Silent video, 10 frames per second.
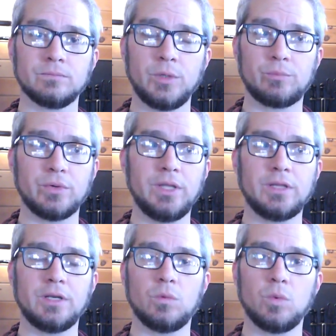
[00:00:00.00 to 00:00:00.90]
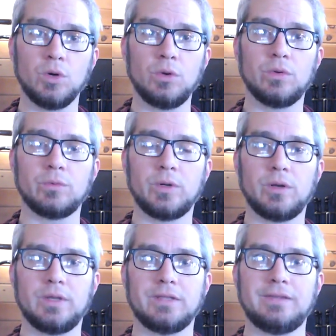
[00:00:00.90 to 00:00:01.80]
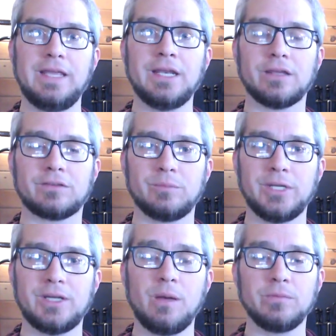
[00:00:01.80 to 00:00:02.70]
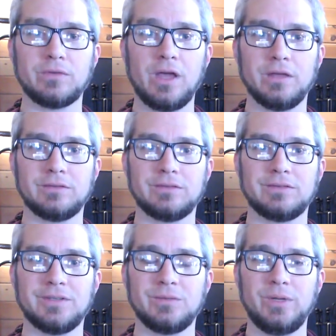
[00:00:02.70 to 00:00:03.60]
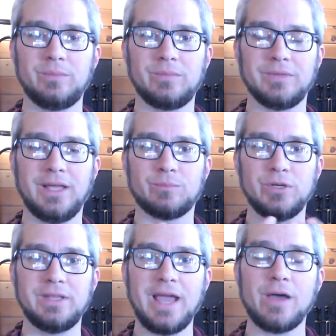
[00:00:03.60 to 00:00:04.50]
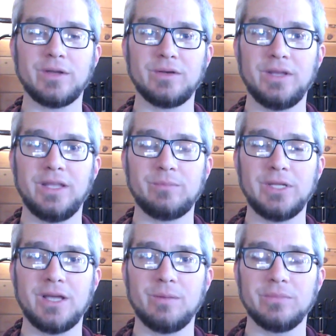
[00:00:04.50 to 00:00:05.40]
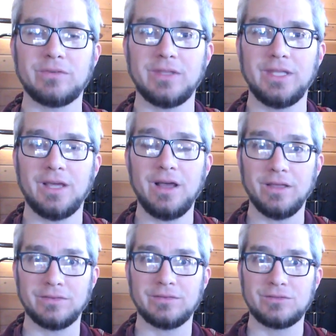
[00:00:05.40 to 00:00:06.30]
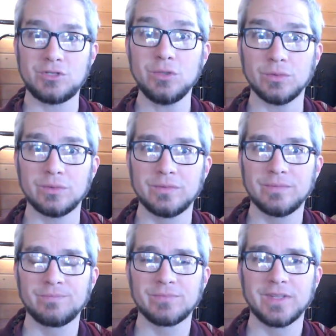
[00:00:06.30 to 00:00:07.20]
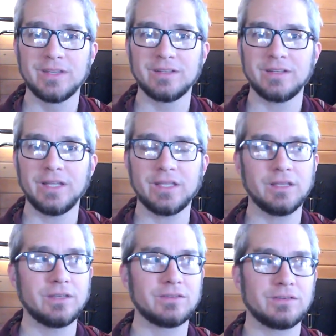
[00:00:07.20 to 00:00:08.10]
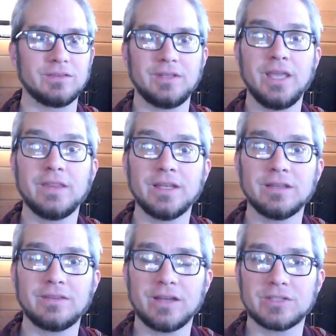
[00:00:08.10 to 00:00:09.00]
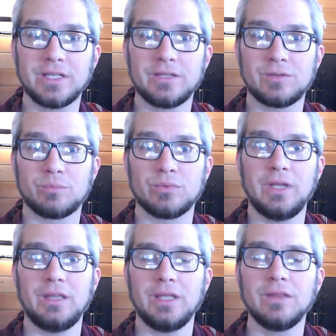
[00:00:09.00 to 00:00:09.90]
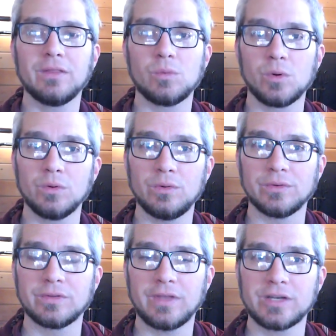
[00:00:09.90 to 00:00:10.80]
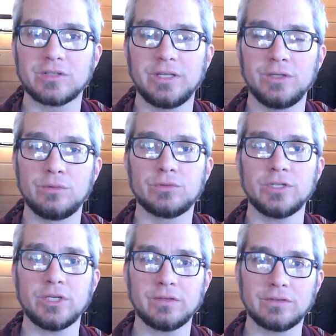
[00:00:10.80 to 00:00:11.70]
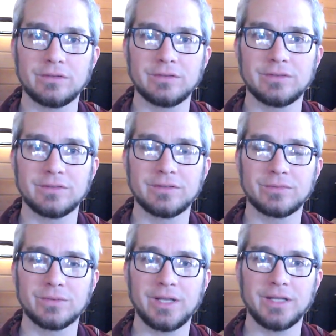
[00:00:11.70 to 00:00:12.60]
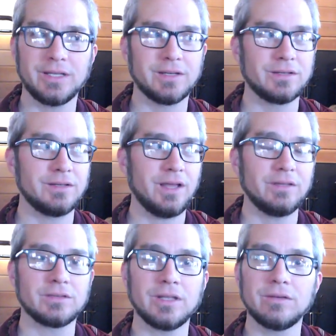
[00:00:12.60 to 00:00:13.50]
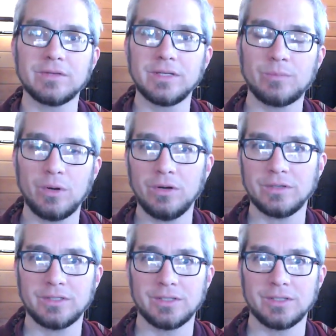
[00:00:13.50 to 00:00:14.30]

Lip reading: We breathe in a world that's in us, it becomes us. And I breathe out and it becomes us too. Like in that it's actually, to breathe in the world is actually nutritious for like in a nice, lovely part,